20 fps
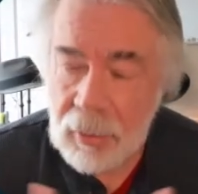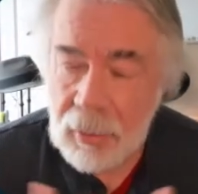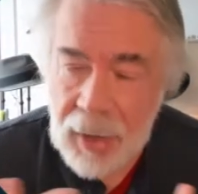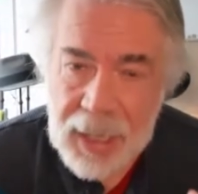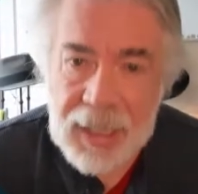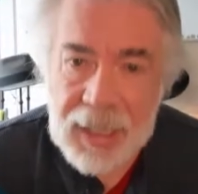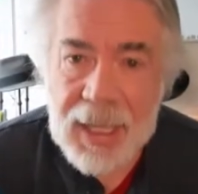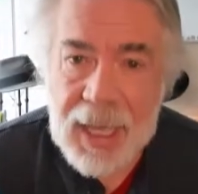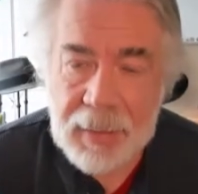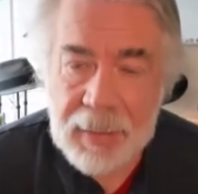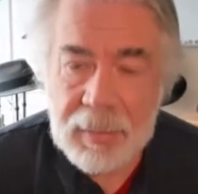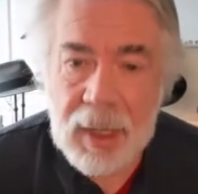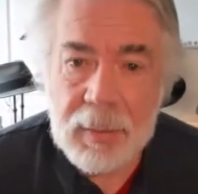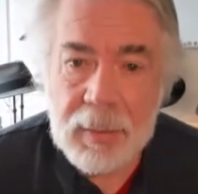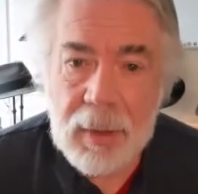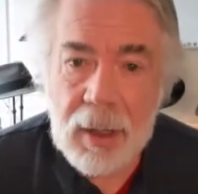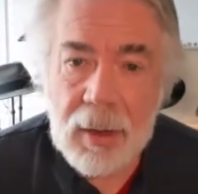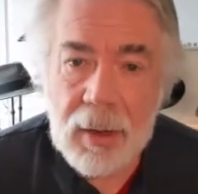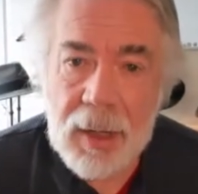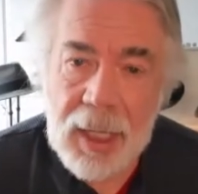write that
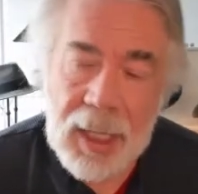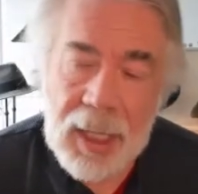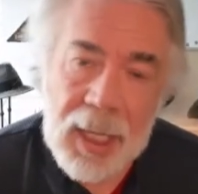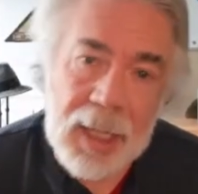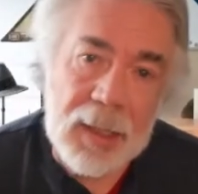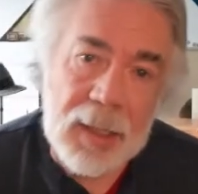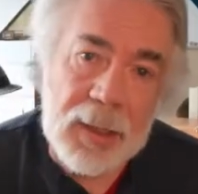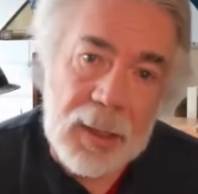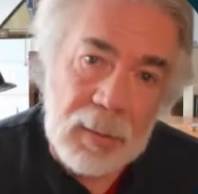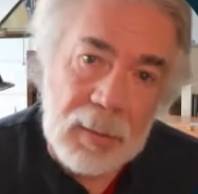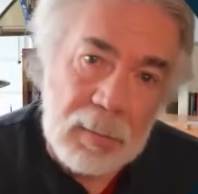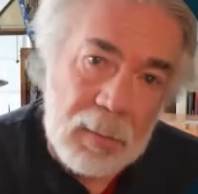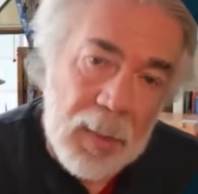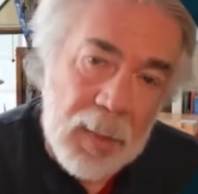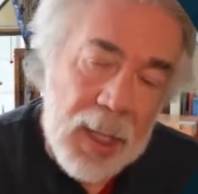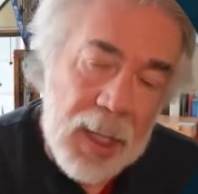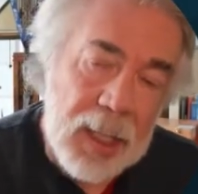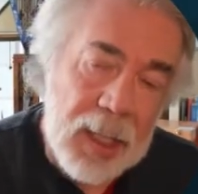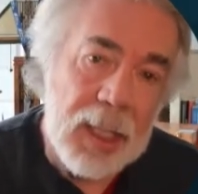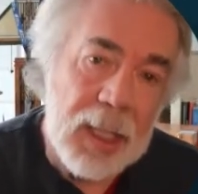memo and then
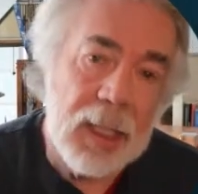submit